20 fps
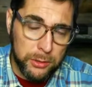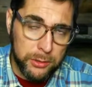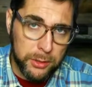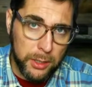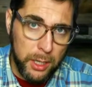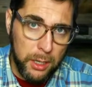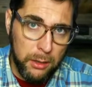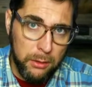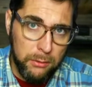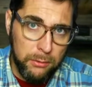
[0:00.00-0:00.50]

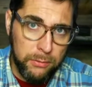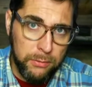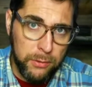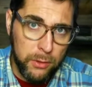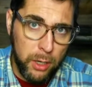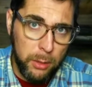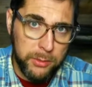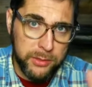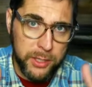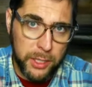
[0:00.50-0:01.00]
of
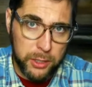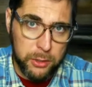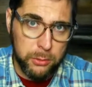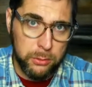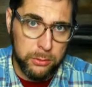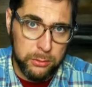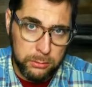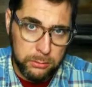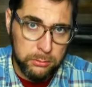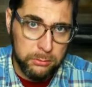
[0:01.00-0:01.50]
homosexual
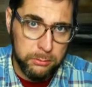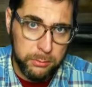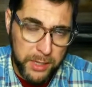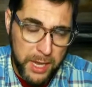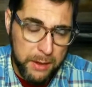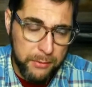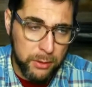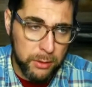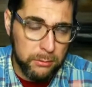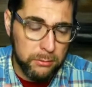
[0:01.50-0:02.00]

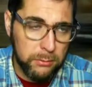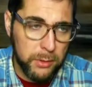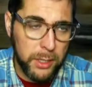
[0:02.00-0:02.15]
behavior, right?